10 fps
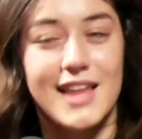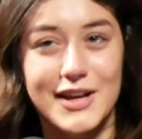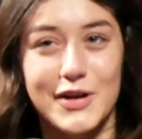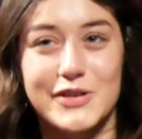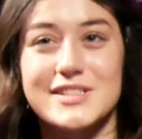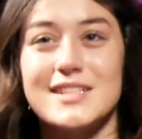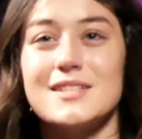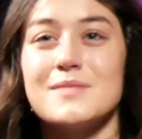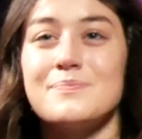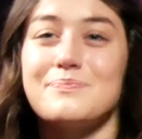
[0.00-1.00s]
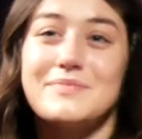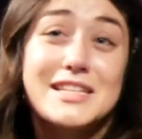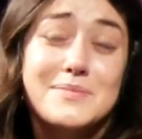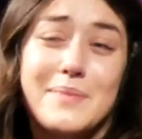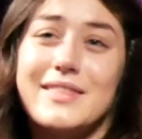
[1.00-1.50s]
like Hershey's,
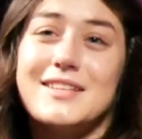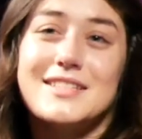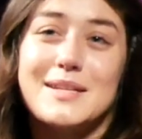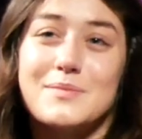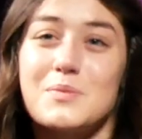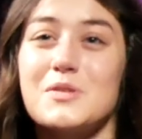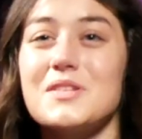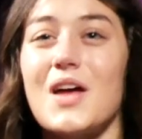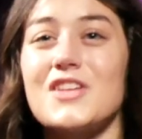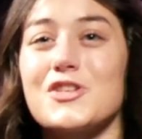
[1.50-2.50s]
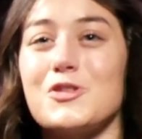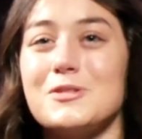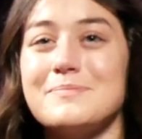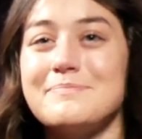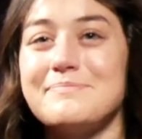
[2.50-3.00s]
this method seems most logical.